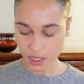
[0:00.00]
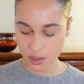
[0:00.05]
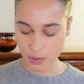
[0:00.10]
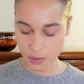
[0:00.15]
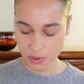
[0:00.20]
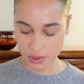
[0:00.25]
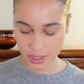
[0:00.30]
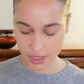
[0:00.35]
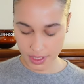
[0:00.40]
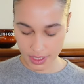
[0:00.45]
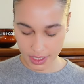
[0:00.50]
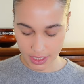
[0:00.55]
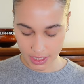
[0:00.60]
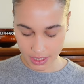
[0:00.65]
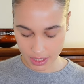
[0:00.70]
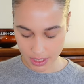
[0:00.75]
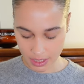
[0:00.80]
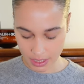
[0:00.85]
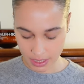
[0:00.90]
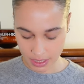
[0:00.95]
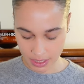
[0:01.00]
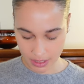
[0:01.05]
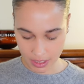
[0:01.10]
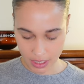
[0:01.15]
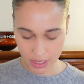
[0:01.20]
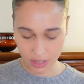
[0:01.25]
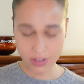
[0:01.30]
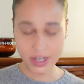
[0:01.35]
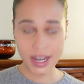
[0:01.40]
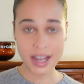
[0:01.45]
What's in here?
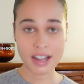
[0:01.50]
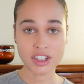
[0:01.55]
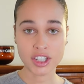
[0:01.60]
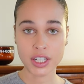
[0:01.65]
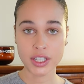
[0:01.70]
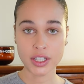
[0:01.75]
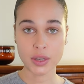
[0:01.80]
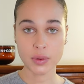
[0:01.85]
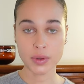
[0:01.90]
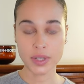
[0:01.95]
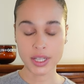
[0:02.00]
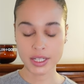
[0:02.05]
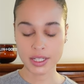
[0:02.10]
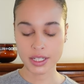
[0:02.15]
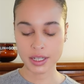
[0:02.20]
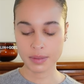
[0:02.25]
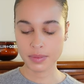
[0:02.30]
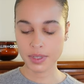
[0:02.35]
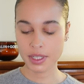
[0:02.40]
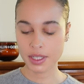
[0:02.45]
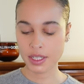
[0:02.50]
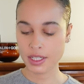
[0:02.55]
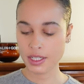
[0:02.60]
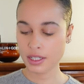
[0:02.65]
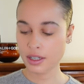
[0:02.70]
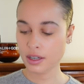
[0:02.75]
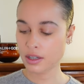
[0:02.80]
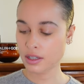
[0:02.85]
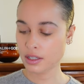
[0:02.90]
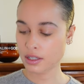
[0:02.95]
I don't actually know what they sent me. They
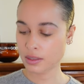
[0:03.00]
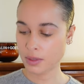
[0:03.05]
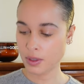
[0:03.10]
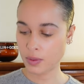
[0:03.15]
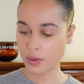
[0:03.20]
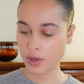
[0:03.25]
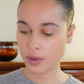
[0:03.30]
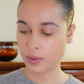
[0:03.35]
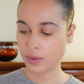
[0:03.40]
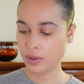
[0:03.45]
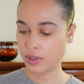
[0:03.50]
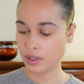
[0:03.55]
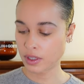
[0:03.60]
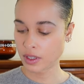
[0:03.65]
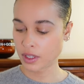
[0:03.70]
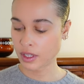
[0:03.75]
didn't ask me what I want.